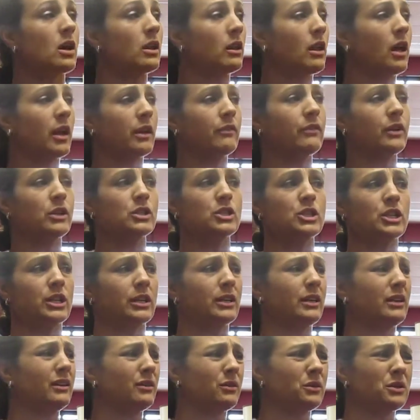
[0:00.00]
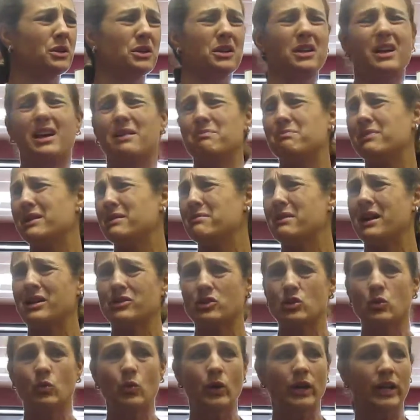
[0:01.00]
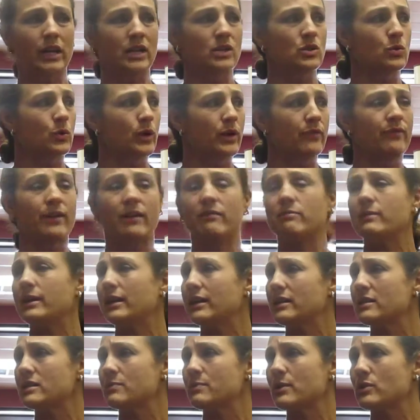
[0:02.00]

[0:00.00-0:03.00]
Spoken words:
A lot of our chicken will cook up in about 20, 25 minutes.